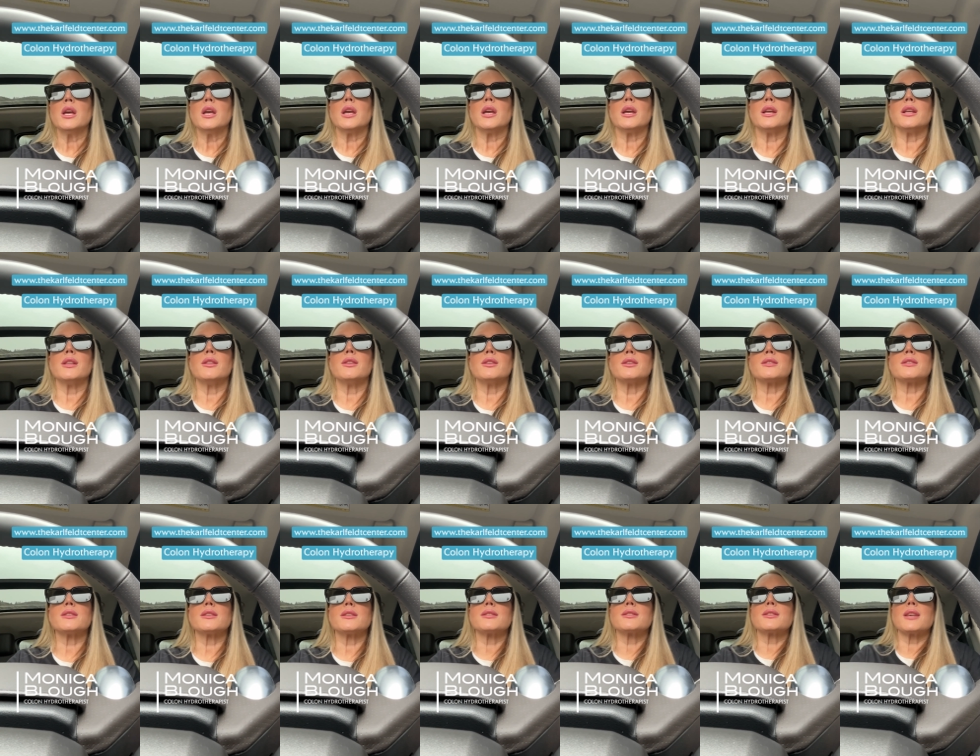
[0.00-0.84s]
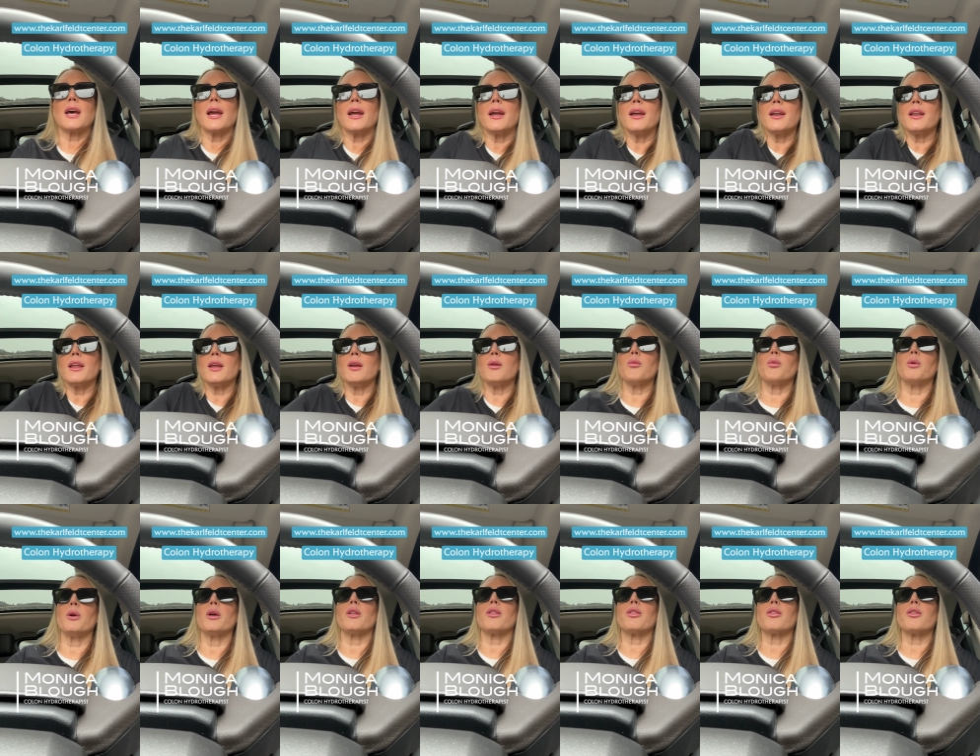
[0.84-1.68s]
In this society
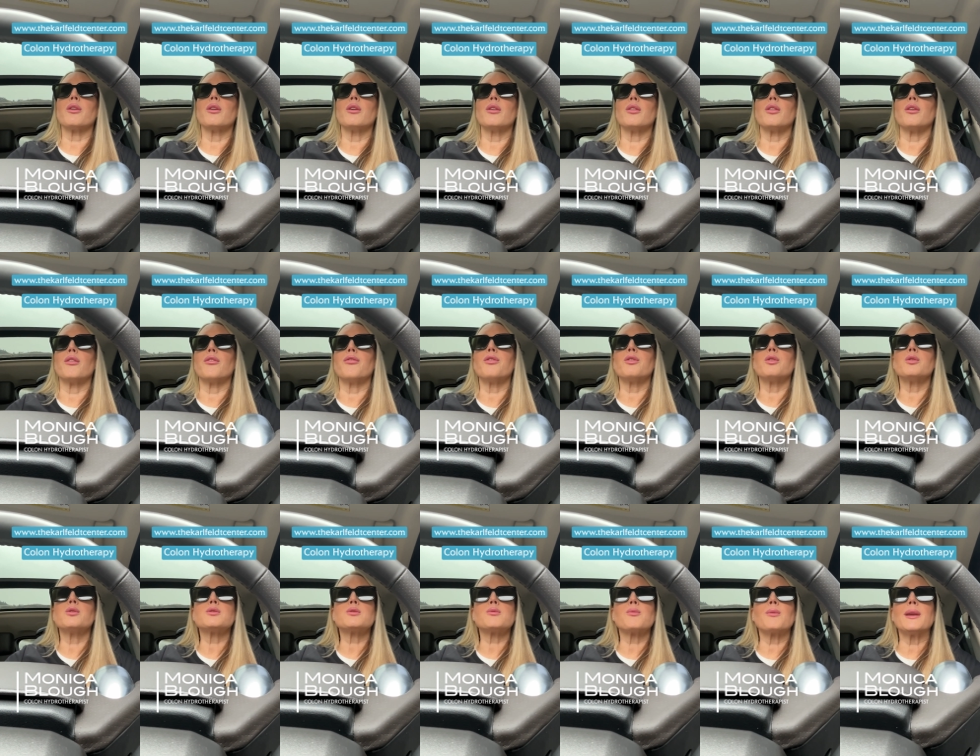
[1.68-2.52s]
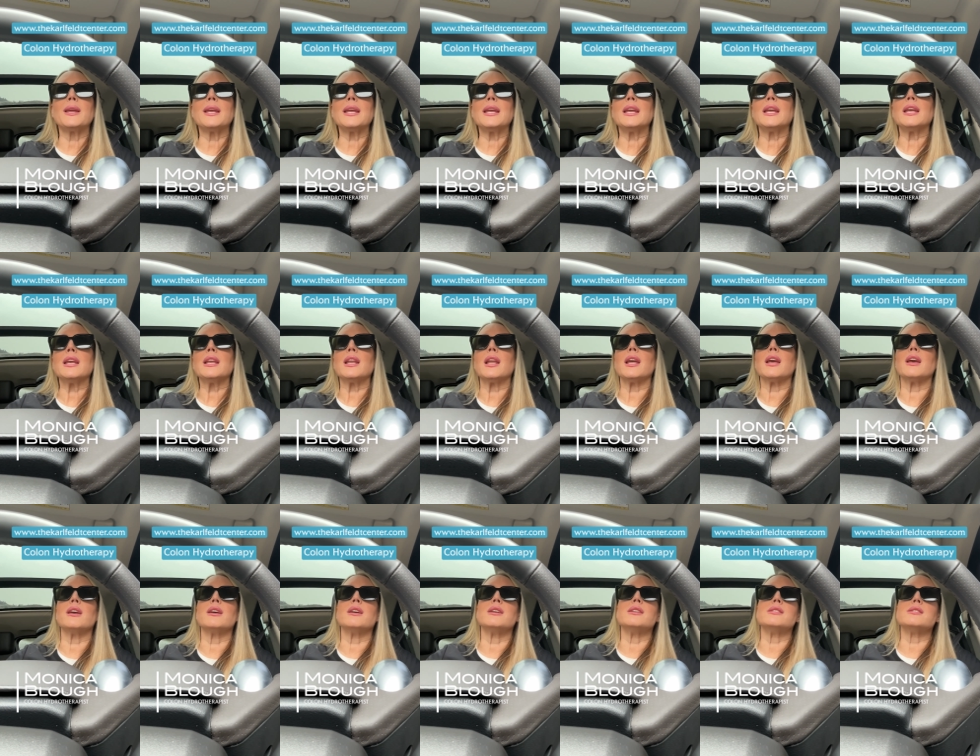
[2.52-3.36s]
with the foods we eat
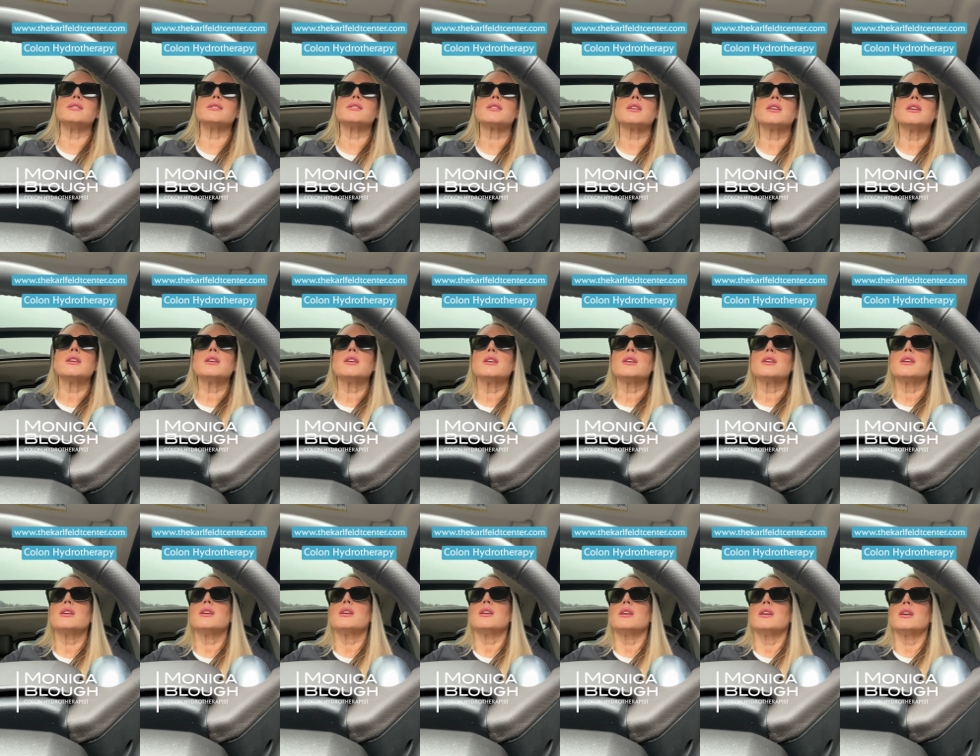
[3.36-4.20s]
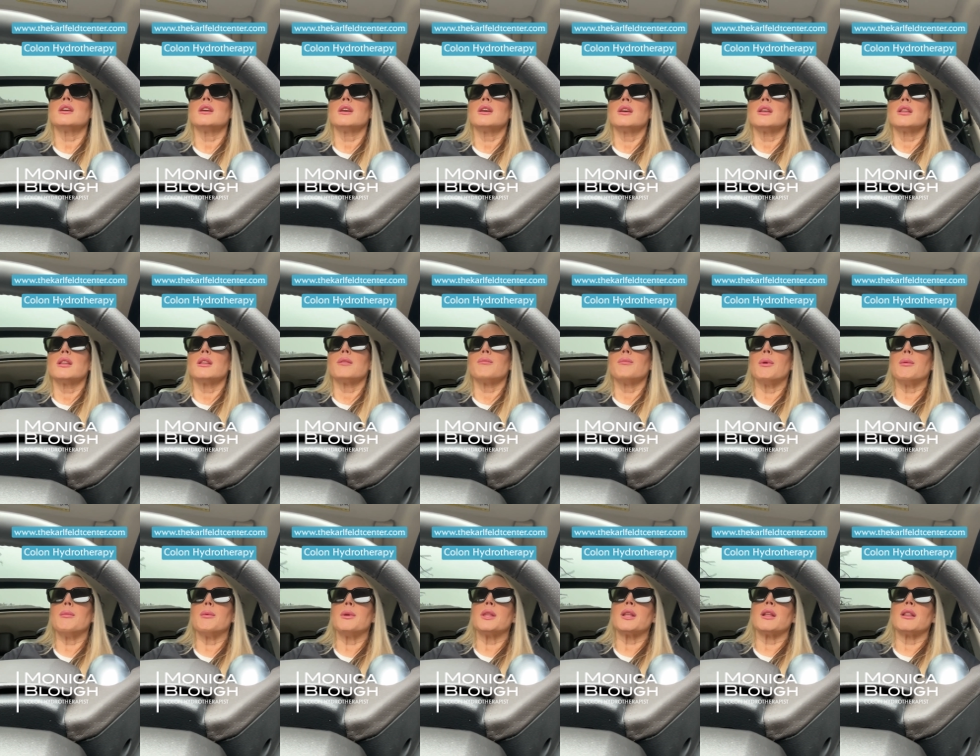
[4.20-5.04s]
and
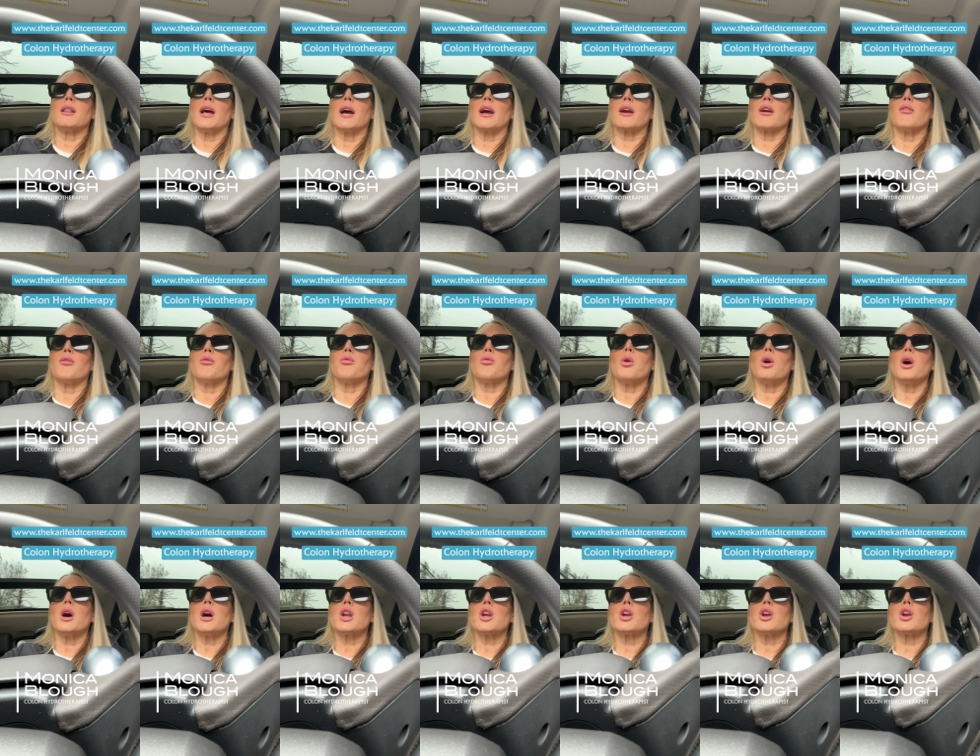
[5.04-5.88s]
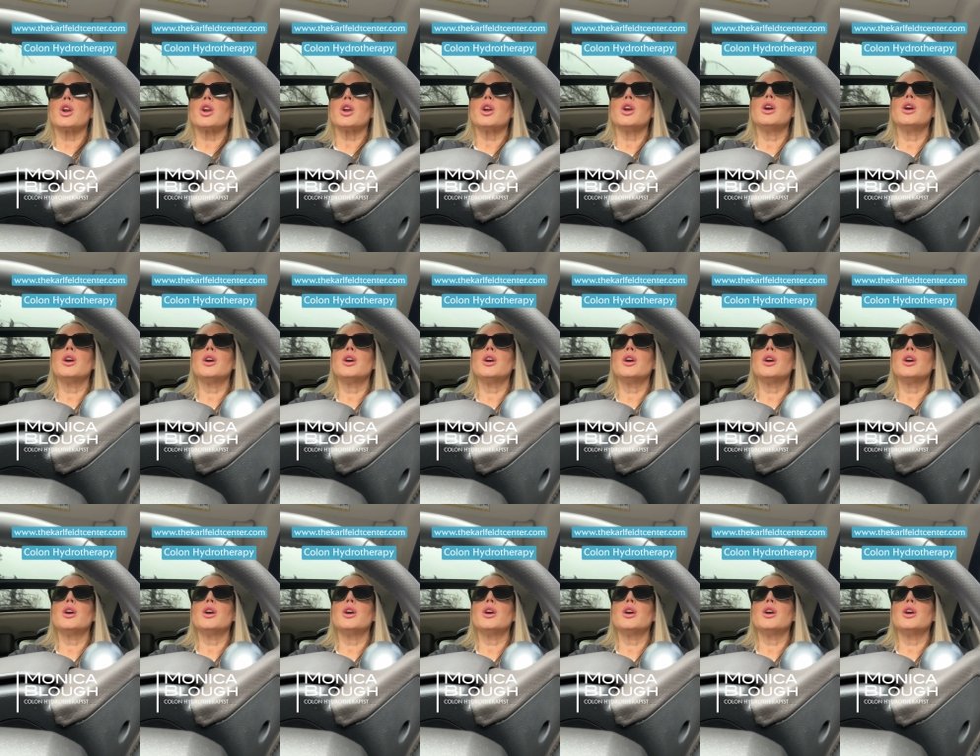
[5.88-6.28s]
maybe the lack of water.